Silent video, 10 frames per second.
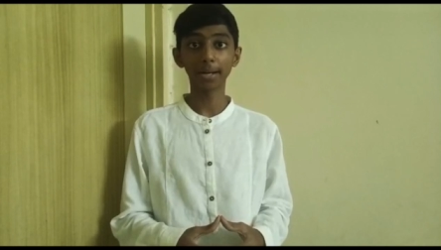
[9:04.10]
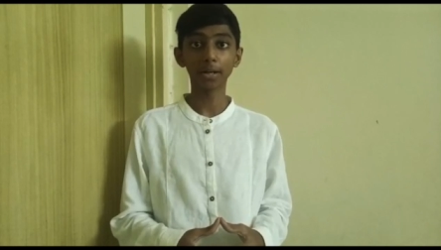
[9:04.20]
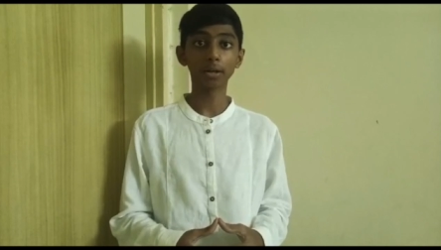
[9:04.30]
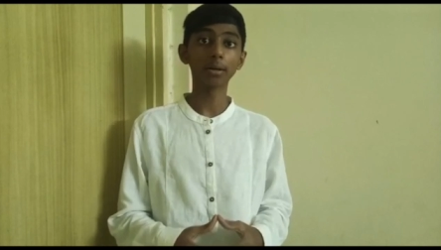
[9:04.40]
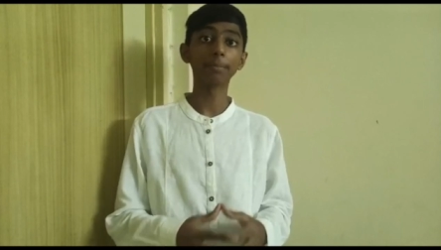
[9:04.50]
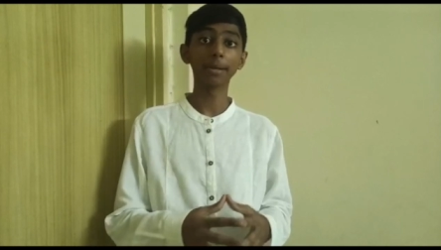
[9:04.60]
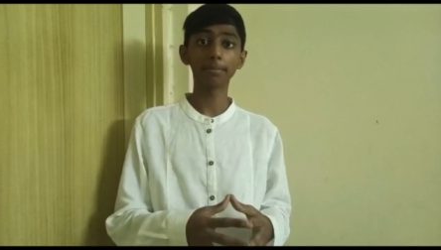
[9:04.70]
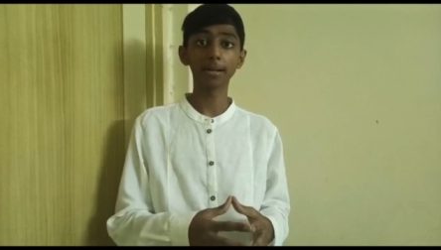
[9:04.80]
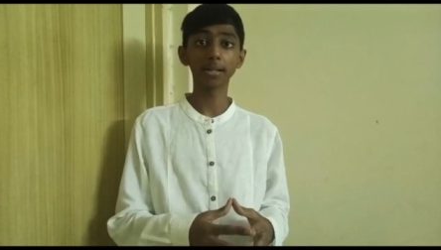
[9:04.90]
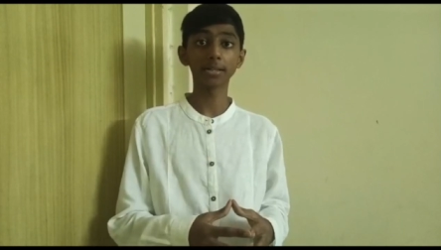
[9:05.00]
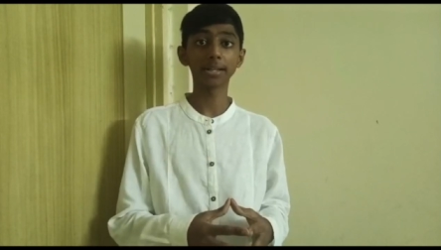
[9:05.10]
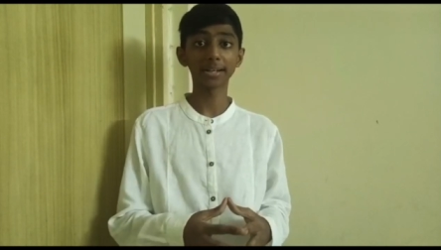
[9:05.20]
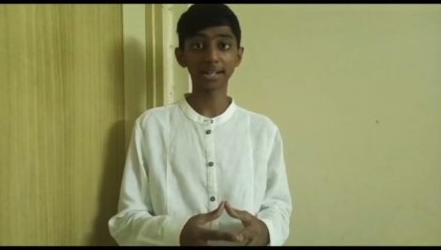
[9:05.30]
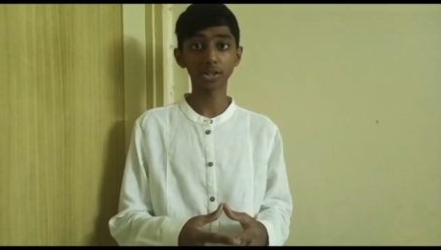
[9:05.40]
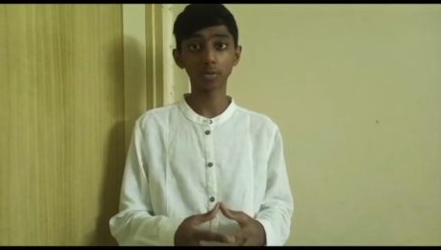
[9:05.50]
build people's
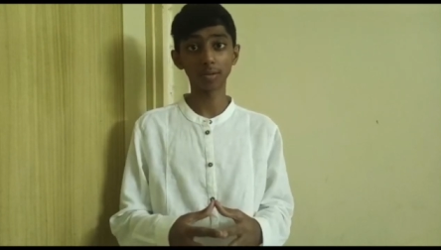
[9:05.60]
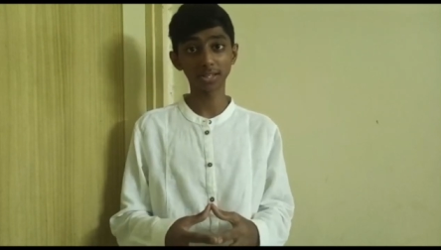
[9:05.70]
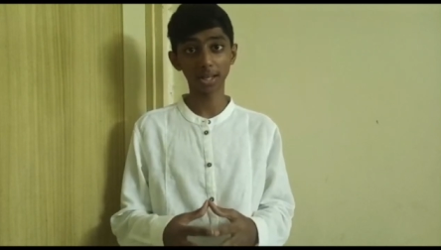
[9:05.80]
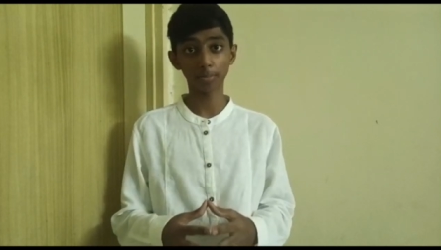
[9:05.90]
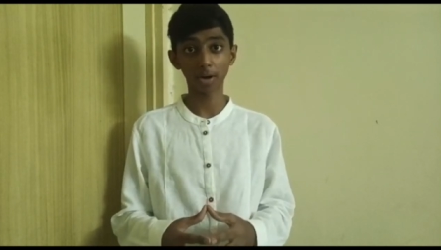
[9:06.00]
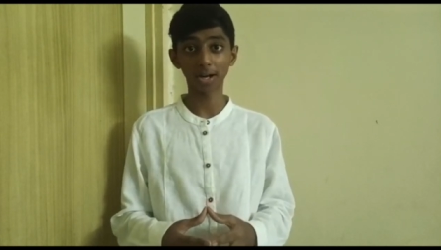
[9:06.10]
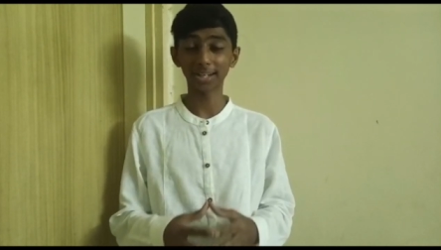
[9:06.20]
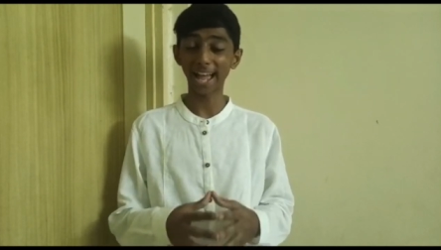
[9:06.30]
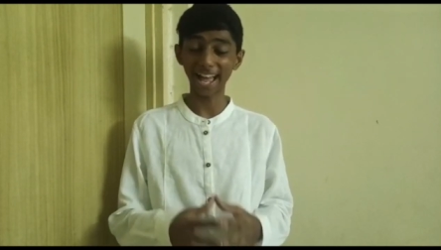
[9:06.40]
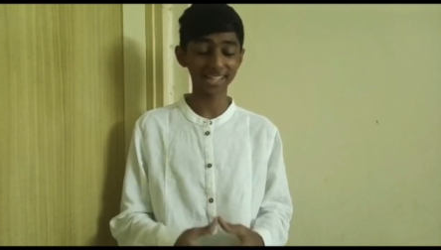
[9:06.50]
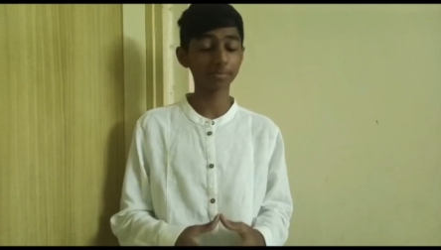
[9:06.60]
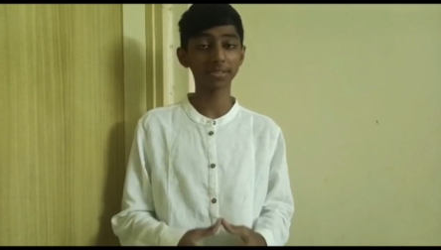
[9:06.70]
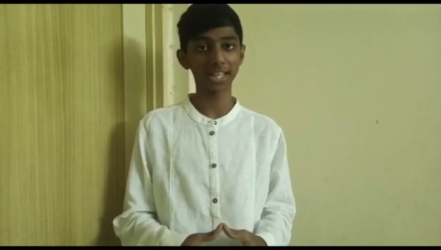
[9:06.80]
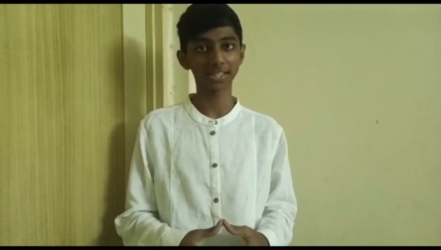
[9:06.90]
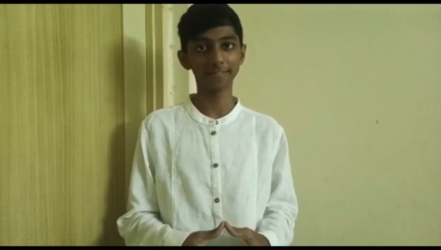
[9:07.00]
interest towards our product as
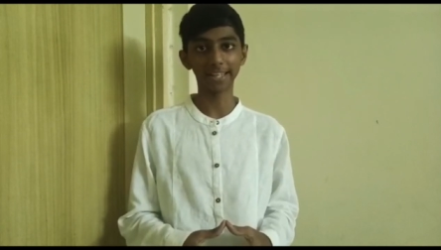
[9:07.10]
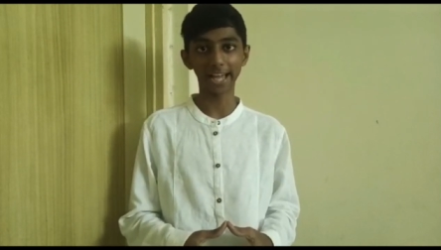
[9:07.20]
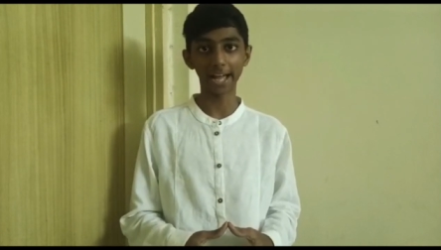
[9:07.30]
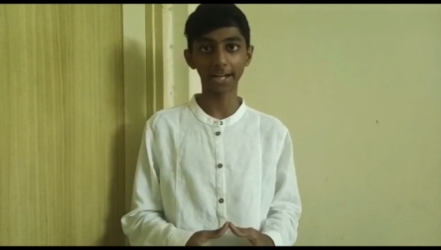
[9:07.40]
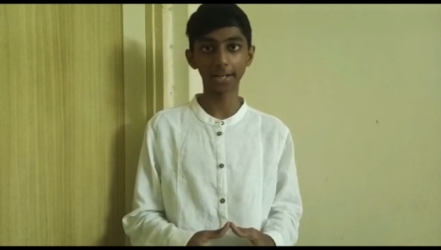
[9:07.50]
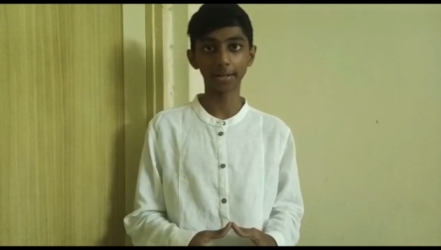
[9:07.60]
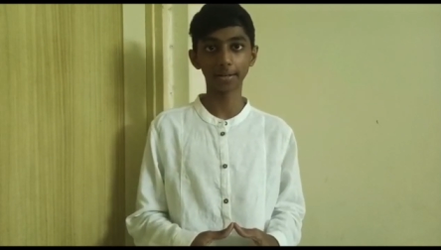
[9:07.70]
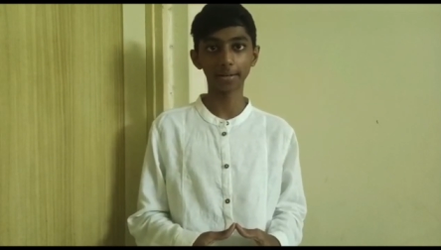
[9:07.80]
much as we can.